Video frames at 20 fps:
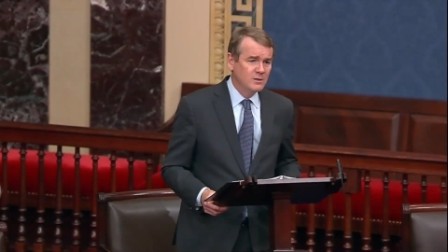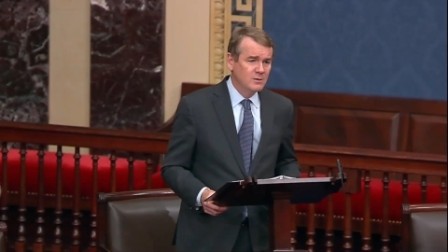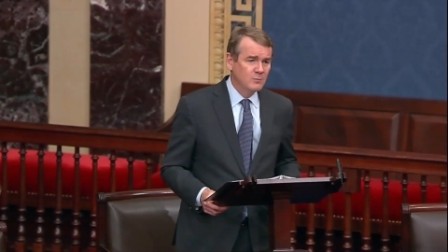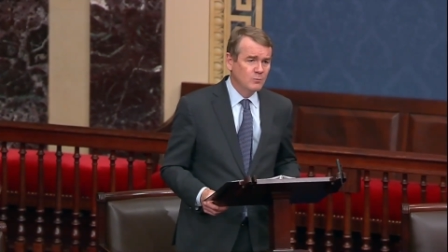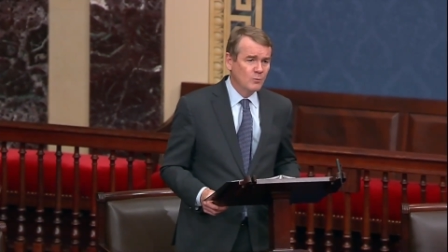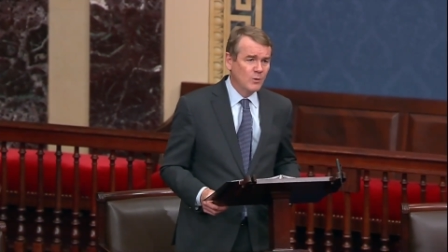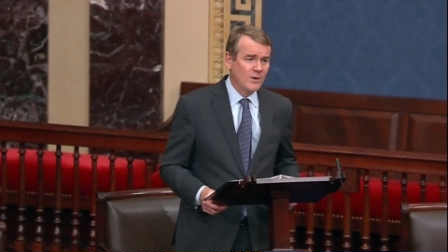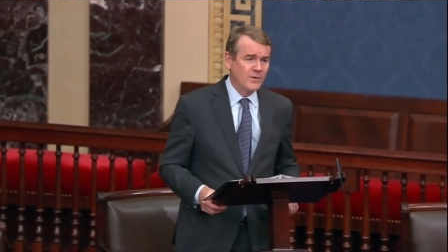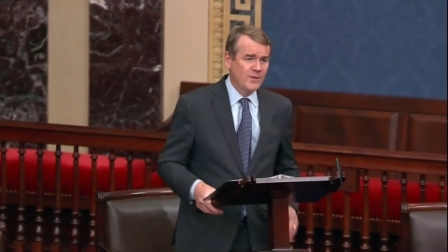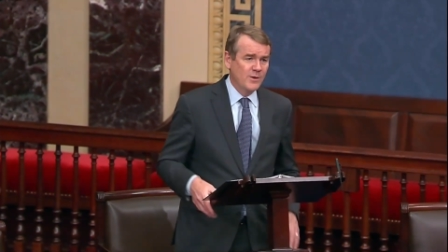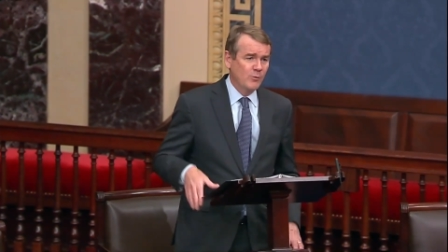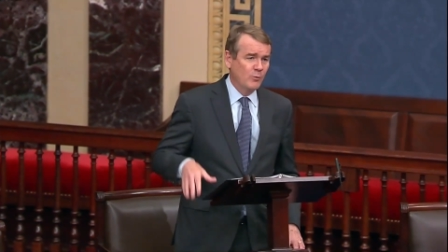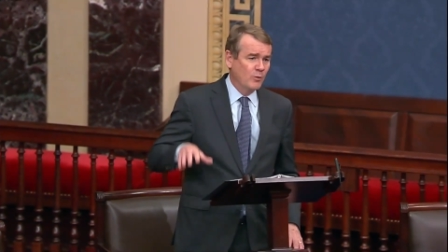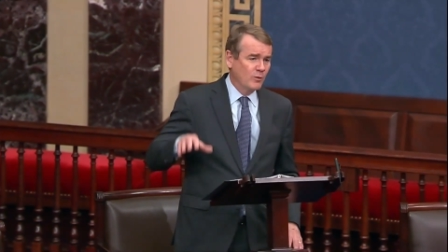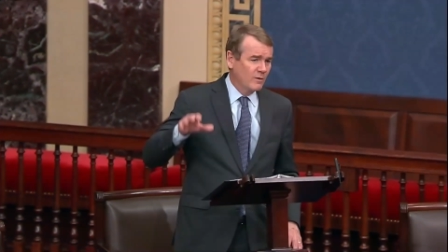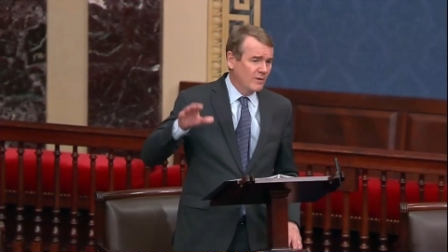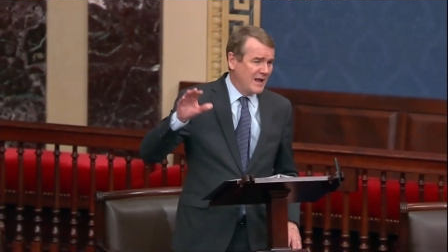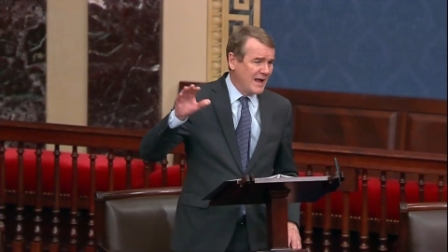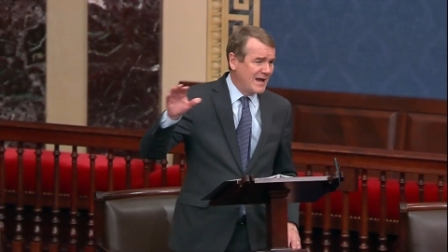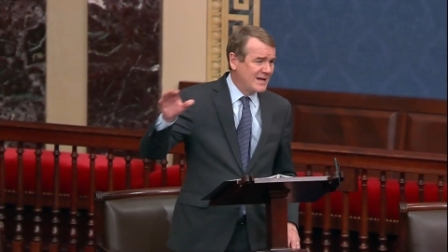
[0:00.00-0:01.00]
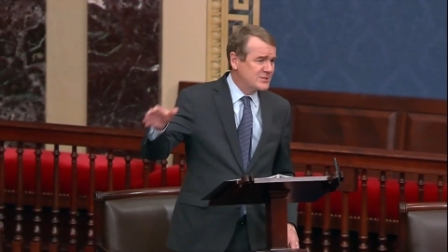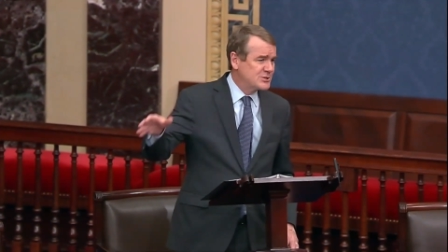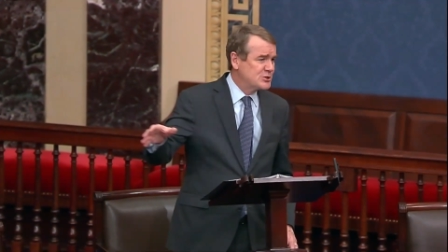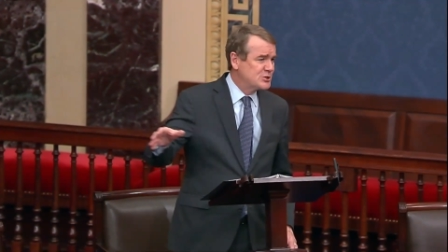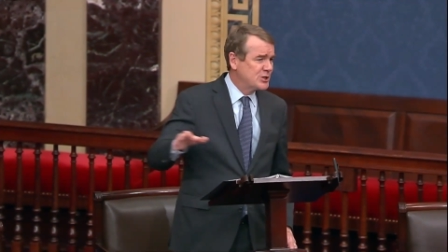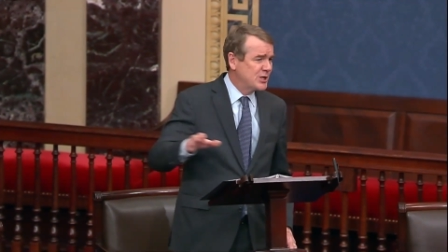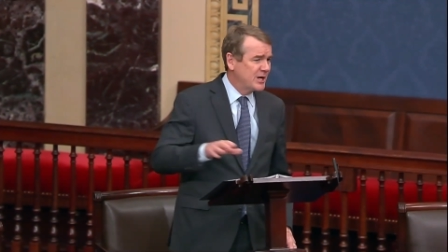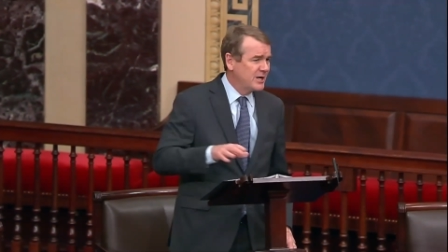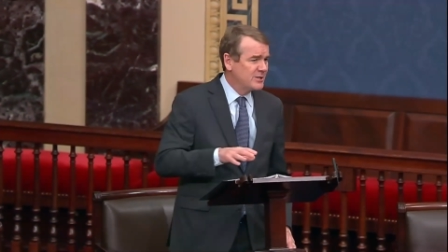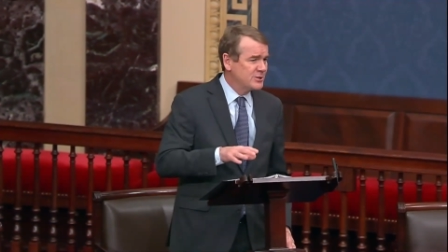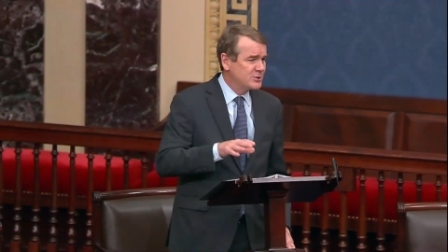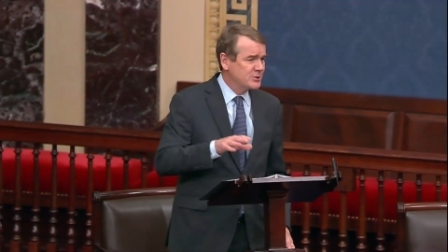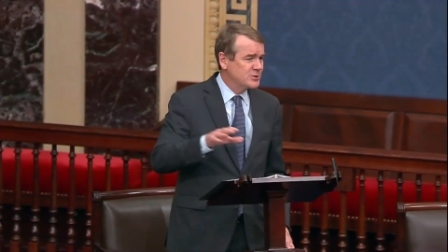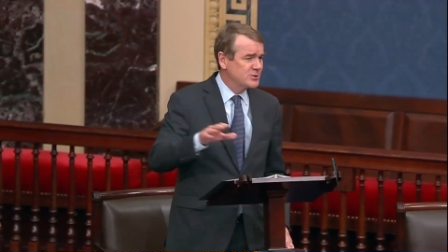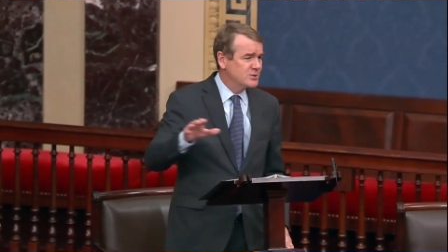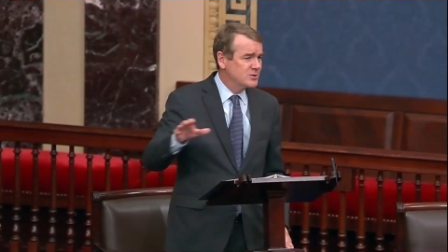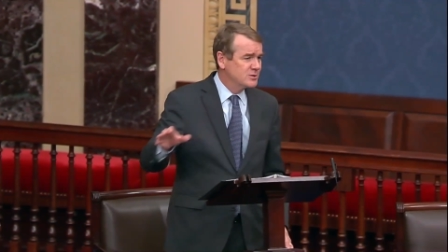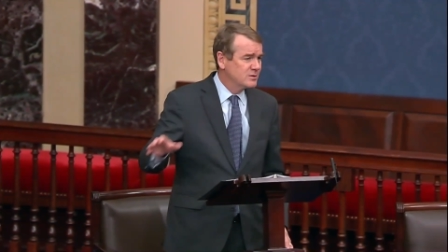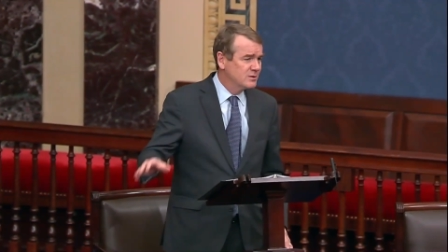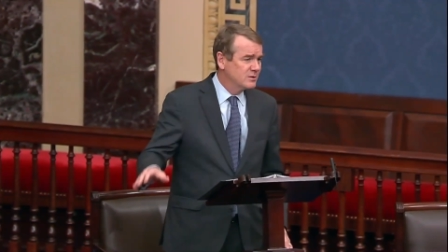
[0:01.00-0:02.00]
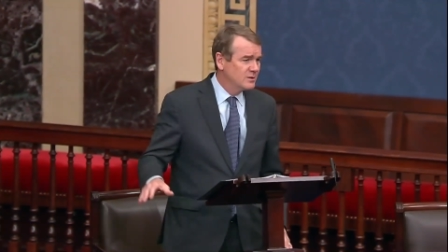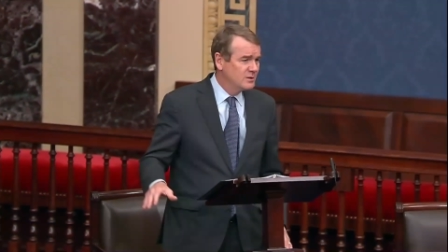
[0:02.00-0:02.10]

one that will last changes